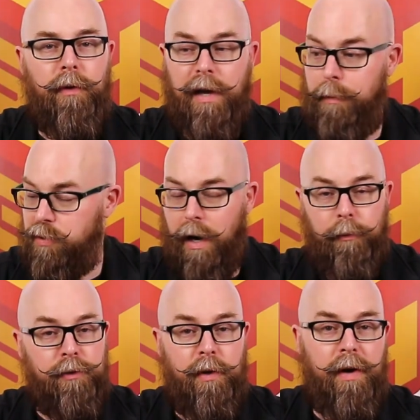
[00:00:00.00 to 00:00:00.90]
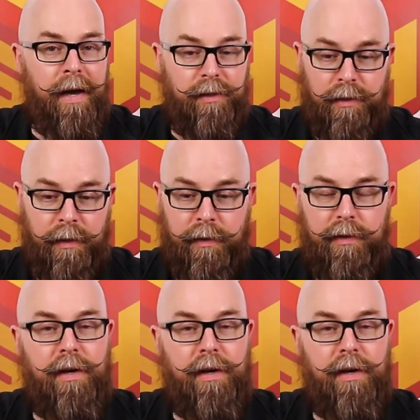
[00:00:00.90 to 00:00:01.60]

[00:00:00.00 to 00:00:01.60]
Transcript: The Game Toppers are excellent.